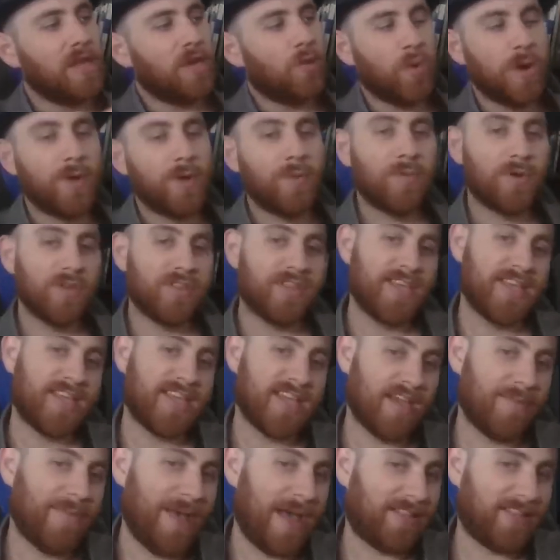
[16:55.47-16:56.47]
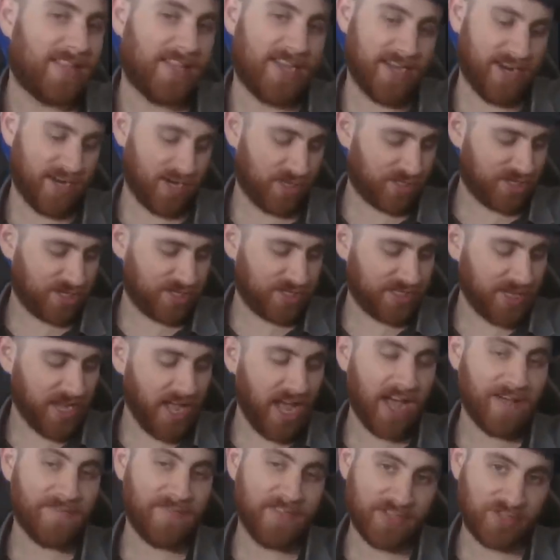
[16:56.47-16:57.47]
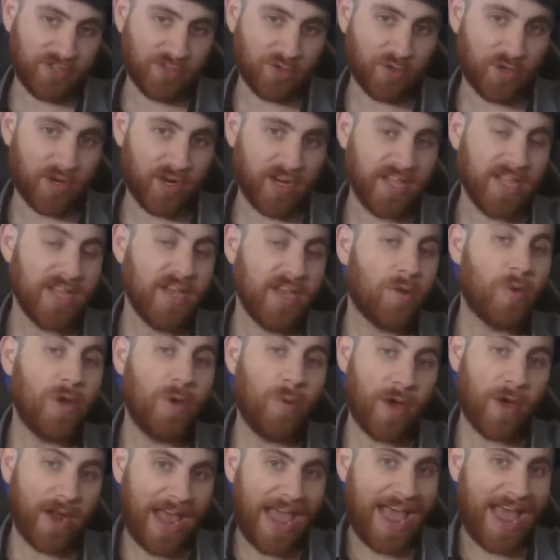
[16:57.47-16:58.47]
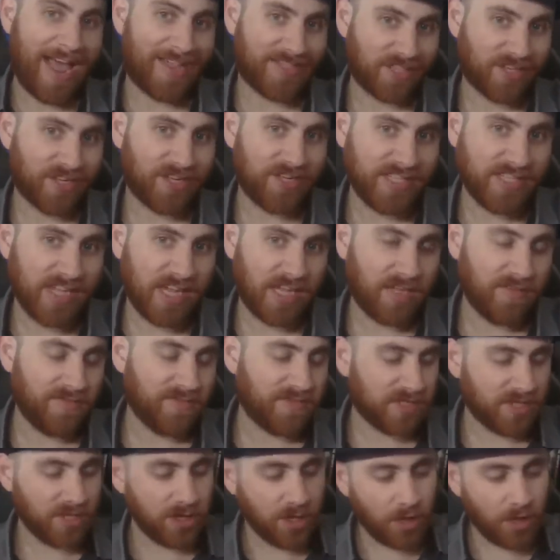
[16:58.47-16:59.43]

When we're thinking about the characters of the story, we want to ask ourselves,